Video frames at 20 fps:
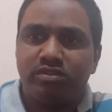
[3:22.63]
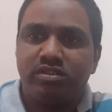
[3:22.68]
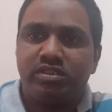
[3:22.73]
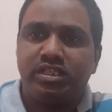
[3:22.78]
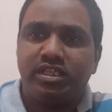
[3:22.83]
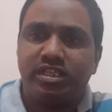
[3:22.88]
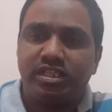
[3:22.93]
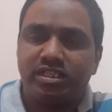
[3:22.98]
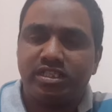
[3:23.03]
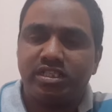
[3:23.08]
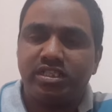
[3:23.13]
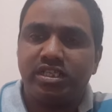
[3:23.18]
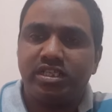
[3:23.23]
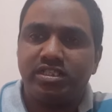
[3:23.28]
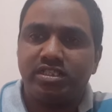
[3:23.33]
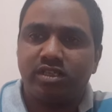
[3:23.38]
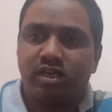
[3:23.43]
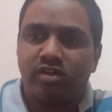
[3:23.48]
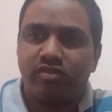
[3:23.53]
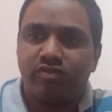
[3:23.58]
Seriously, there
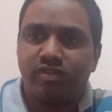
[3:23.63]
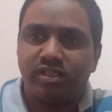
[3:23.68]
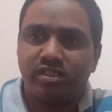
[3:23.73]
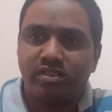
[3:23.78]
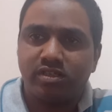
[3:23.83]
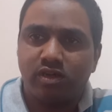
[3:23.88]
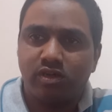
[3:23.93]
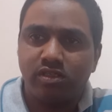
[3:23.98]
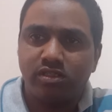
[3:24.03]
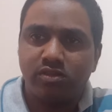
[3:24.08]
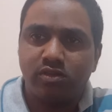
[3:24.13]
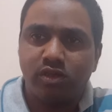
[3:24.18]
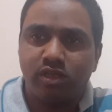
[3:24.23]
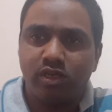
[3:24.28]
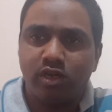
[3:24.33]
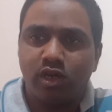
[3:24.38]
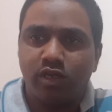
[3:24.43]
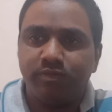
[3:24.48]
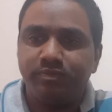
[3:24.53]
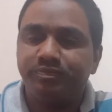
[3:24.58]
is conference calls going
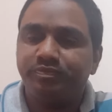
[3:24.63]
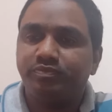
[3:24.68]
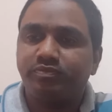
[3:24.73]
on.